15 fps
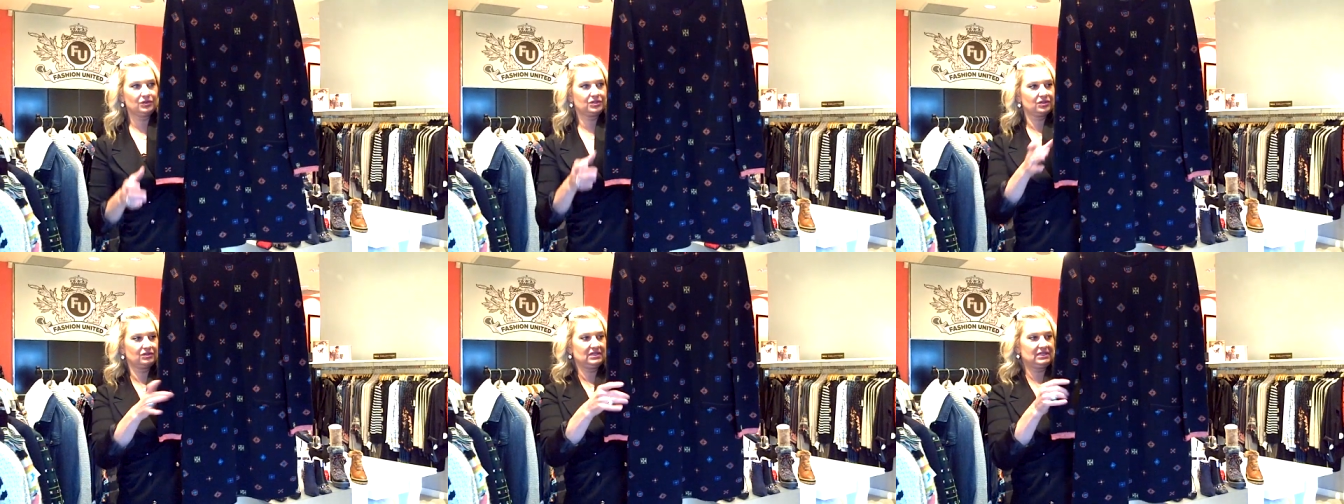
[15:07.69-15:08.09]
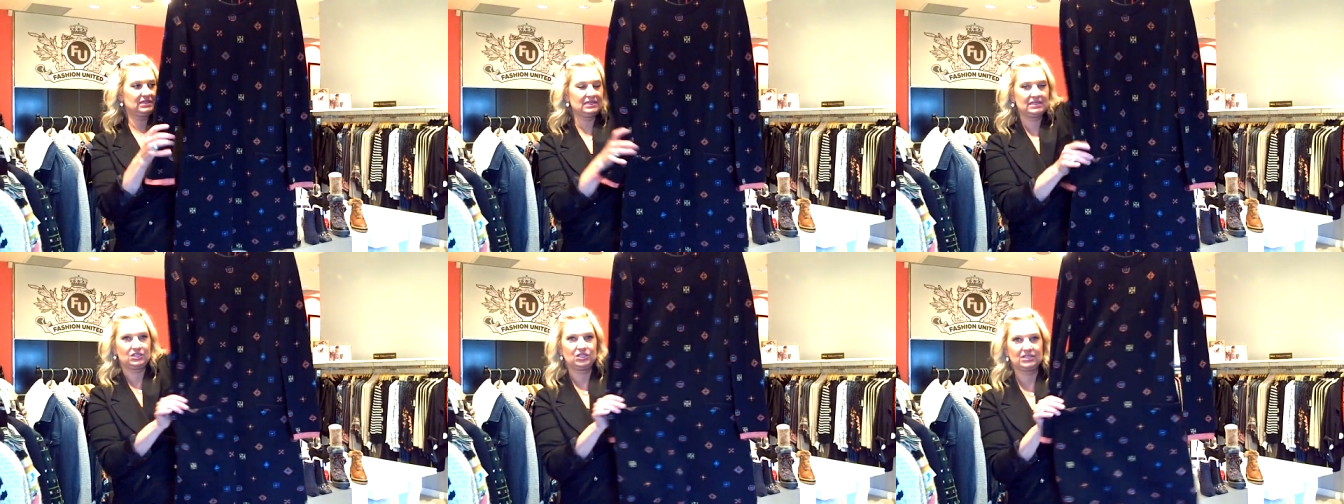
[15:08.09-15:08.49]
So
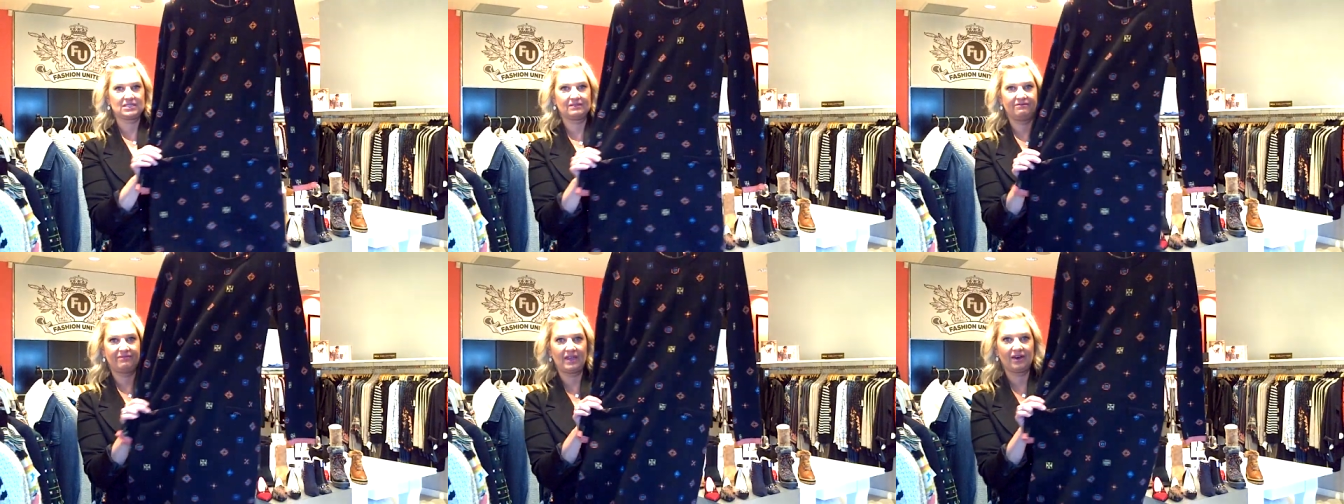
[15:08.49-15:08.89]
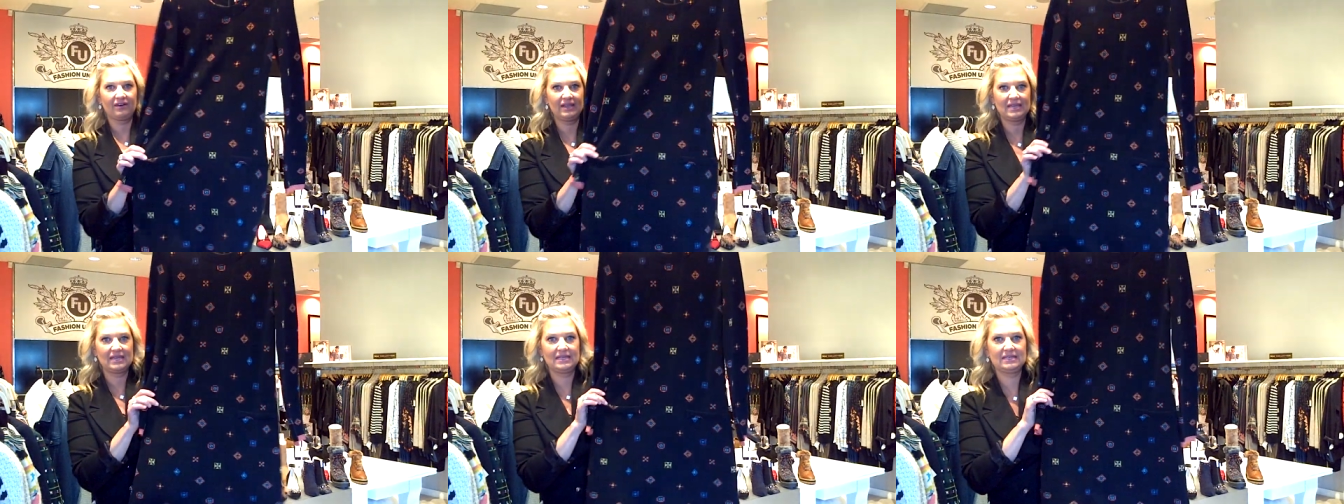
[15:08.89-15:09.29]
this is just a
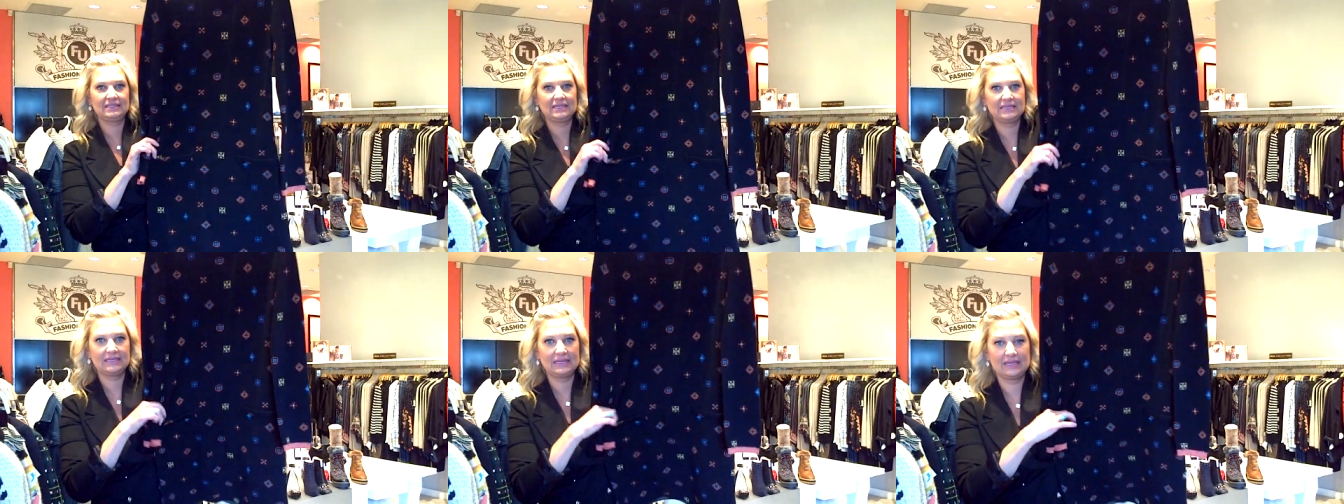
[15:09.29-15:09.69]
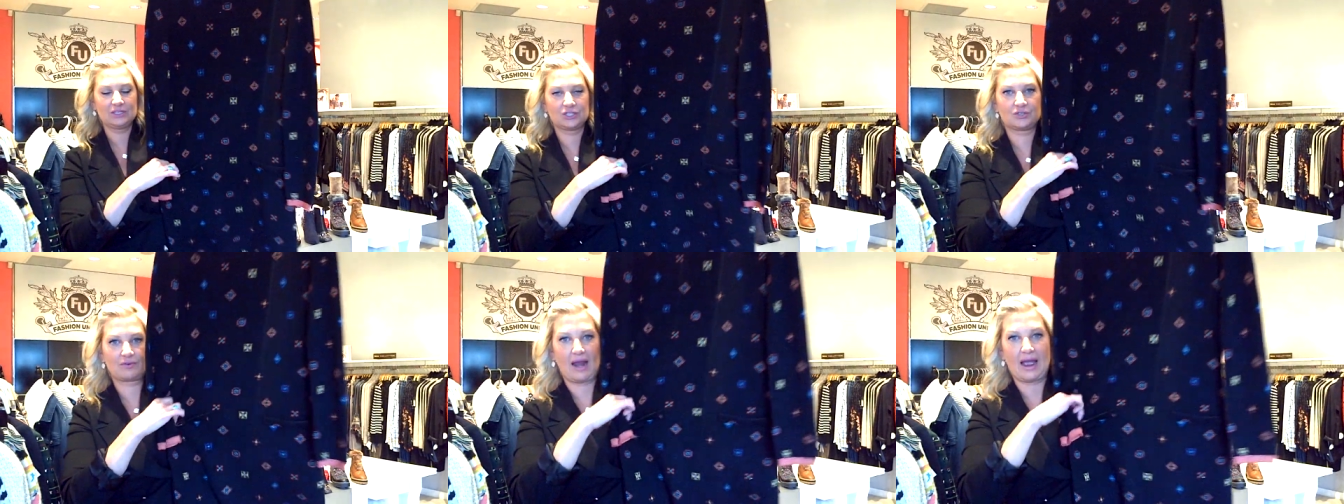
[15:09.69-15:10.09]
very easy
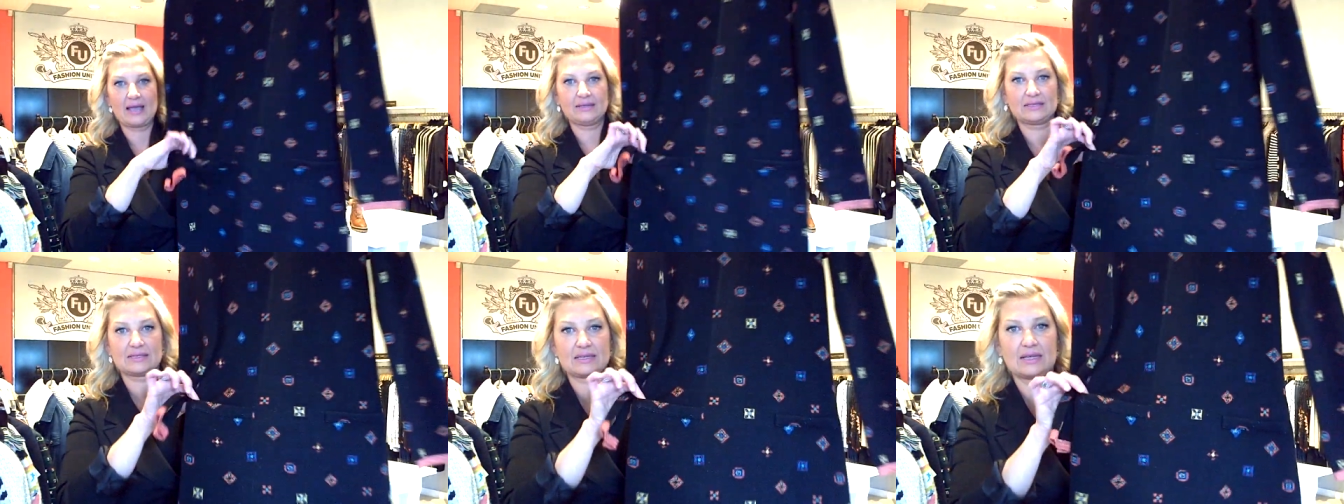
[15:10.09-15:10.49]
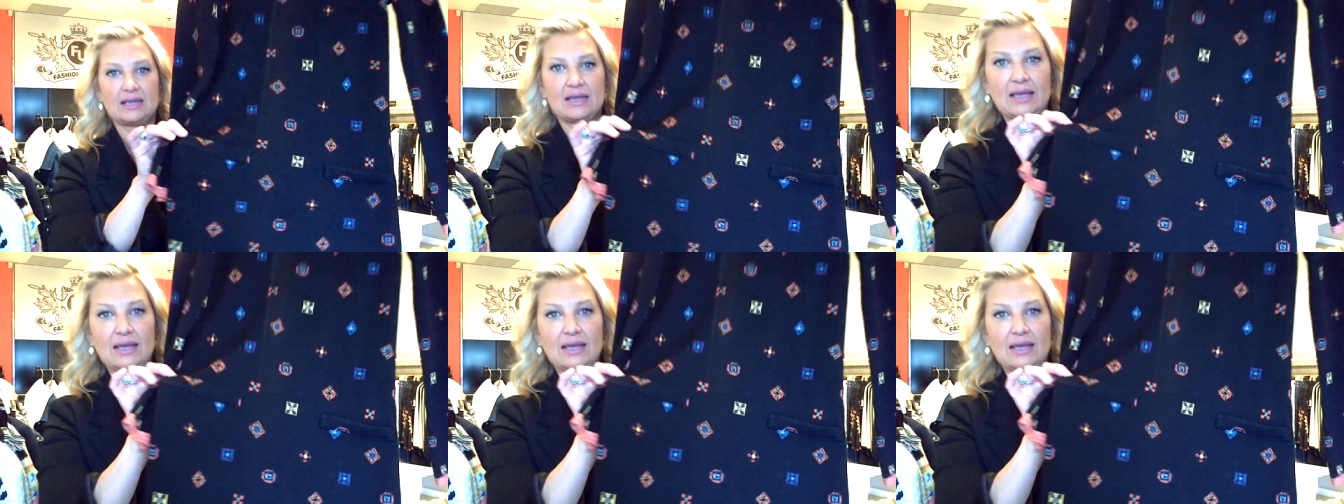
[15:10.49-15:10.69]
knit dress.